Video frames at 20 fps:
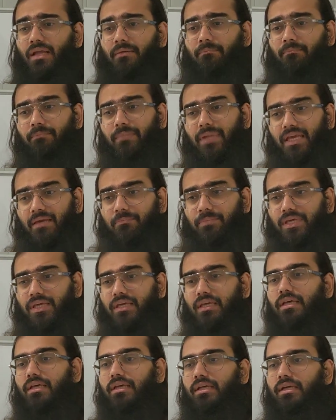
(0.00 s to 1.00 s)

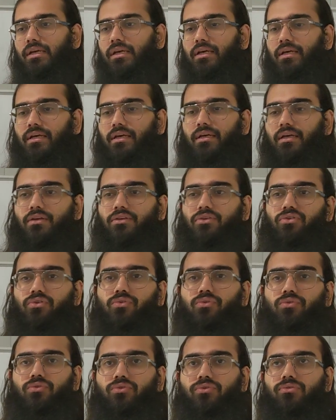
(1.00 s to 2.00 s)
maybe
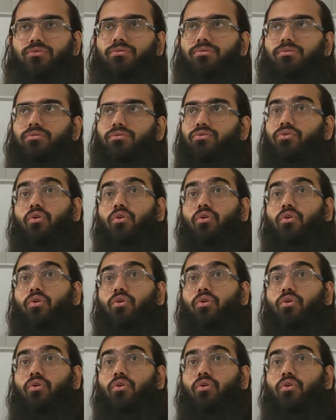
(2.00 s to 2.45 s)
you